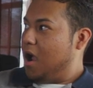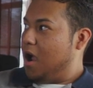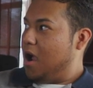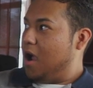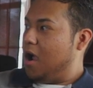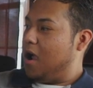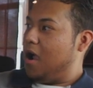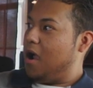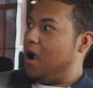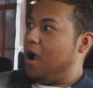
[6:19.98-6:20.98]

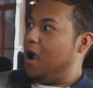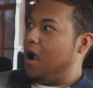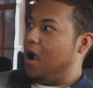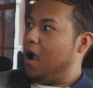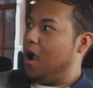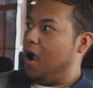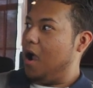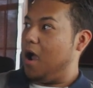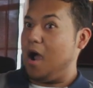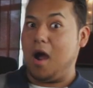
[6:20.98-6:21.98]

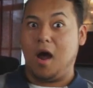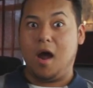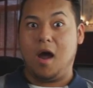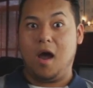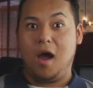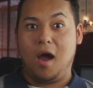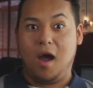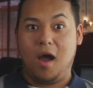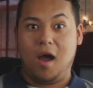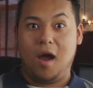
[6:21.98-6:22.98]

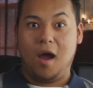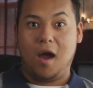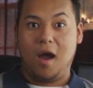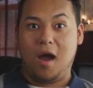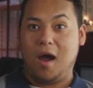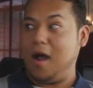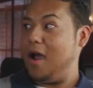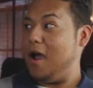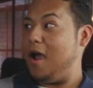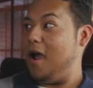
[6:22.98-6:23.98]

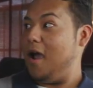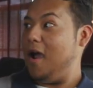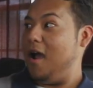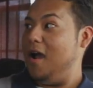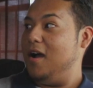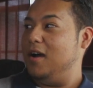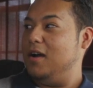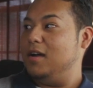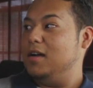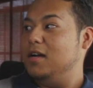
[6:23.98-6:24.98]

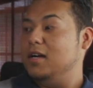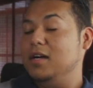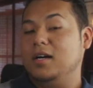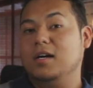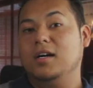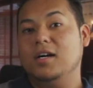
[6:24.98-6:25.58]
(silent)